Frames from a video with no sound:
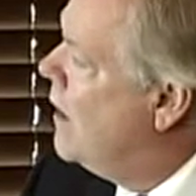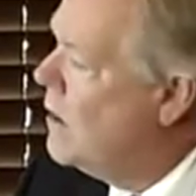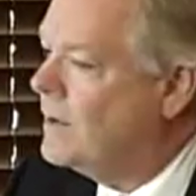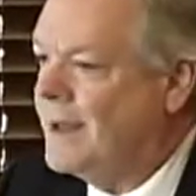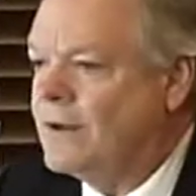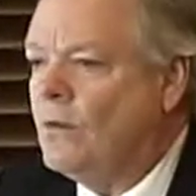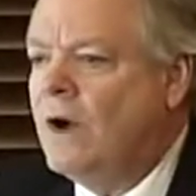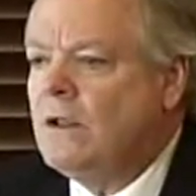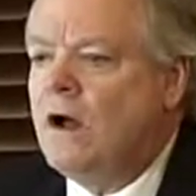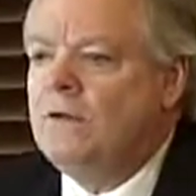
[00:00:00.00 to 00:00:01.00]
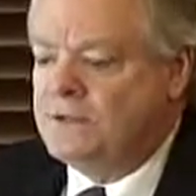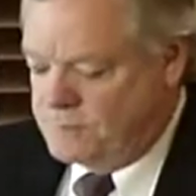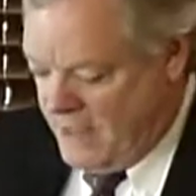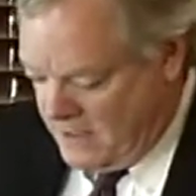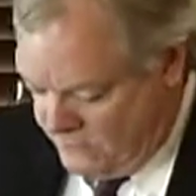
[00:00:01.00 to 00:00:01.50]
Okay, while all
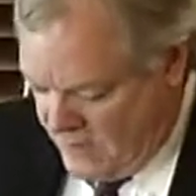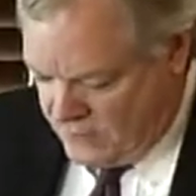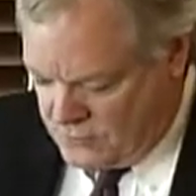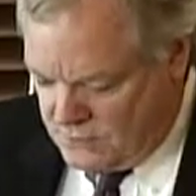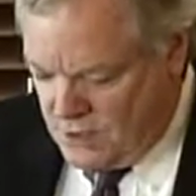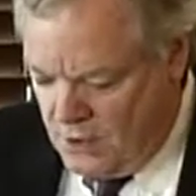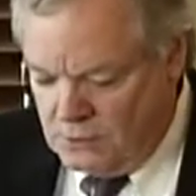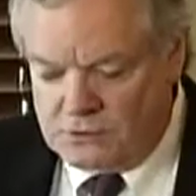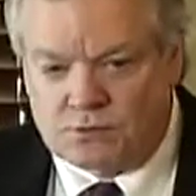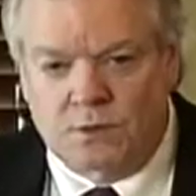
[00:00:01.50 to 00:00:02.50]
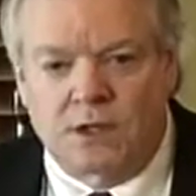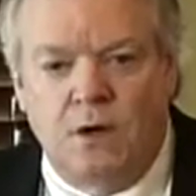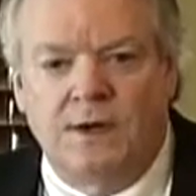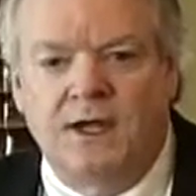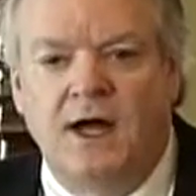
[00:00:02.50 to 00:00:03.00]
this manufacturing totals were
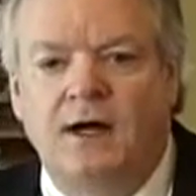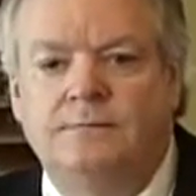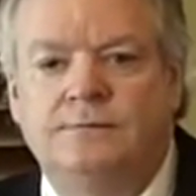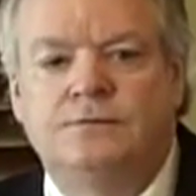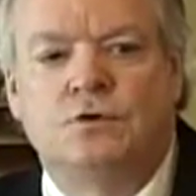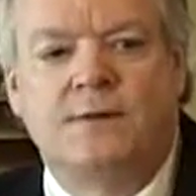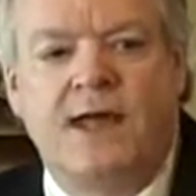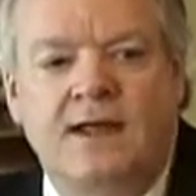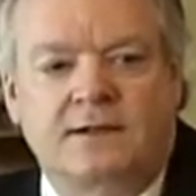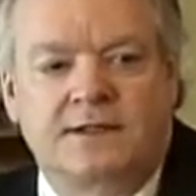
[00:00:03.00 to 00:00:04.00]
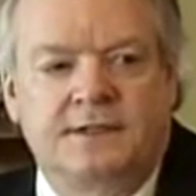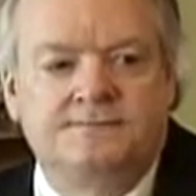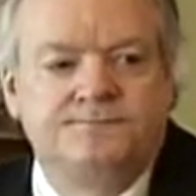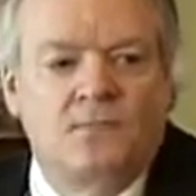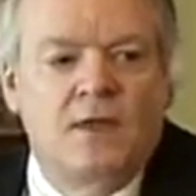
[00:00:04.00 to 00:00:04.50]
going up dramatically,
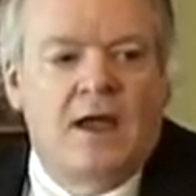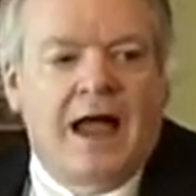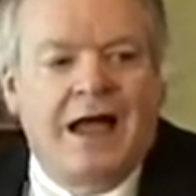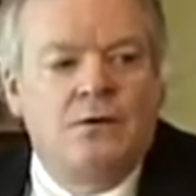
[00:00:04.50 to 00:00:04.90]
I